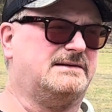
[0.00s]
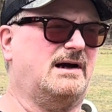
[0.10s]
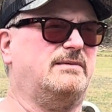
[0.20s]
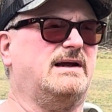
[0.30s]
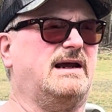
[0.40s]

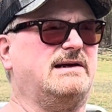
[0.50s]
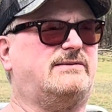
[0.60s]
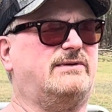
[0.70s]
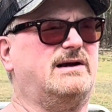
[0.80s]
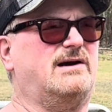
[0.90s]

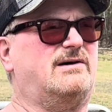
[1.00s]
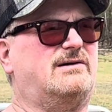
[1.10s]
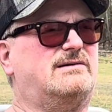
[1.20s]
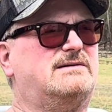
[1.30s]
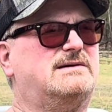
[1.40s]

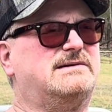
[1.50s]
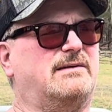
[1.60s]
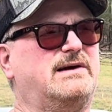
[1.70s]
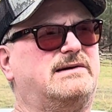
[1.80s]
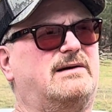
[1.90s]
WHVL,
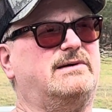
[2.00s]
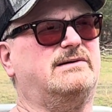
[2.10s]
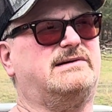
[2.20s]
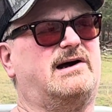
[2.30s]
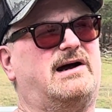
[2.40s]

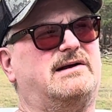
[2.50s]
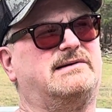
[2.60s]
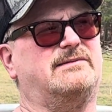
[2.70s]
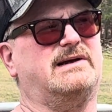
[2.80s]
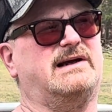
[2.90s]

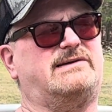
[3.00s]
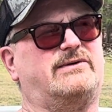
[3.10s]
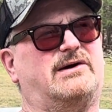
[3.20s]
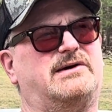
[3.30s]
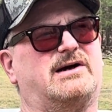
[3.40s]

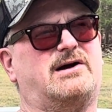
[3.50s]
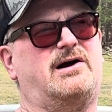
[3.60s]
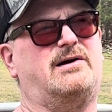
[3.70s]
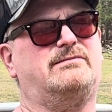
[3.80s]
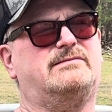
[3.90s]

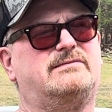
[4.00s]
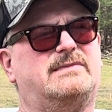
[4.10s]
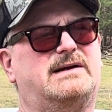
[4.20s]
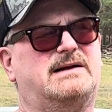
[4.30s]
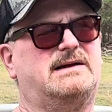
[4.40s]
www.whvl.com,
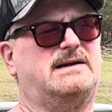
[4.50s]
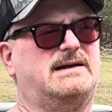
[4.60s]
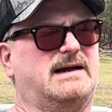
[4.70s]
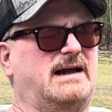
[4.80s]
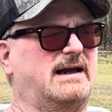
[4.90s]

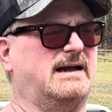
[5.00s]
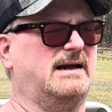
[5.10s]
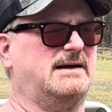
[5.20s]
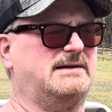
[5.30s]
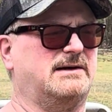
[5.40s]

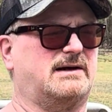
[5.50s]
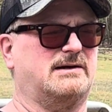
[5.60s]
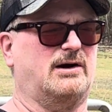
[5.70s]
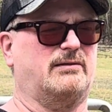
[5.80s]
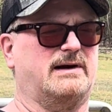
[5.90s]
and you can
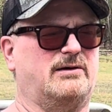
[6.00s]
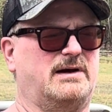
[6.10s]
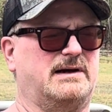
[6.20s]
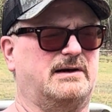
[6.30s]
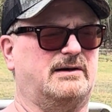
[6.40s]
go right on
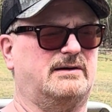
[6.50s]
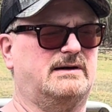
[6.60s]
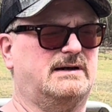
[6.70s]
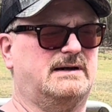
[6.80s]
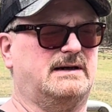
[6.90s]
there,
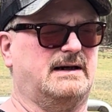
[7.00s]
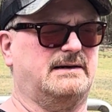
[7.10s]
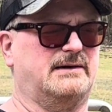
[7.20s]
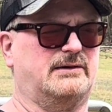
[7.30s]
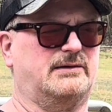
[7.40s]
and
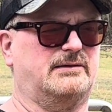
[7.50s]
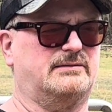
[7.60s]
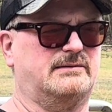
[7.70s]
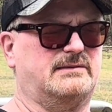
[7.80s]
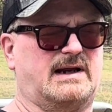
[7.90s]
it
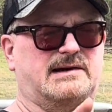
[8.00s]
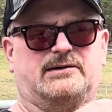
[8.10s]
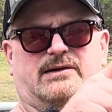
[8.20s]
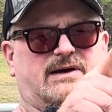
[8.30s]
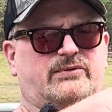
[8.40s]
has
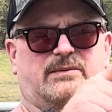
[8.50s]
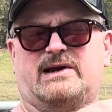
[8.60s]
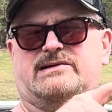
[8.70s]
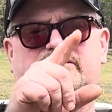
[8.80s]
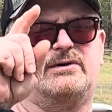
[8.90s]
all the
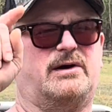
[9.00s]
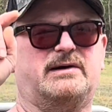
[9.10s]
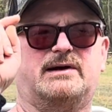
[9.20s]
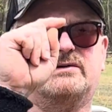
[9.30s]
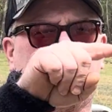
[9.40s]
information right on it,
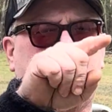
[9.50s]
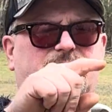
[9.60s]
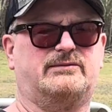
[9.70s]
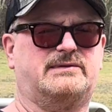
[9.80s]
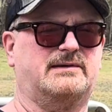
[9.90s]
hit live
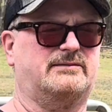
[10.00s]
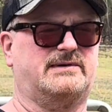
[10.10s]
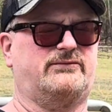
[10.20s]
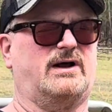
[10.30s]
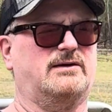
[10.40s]
to
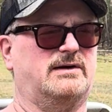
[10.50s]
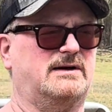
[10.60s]
follow it.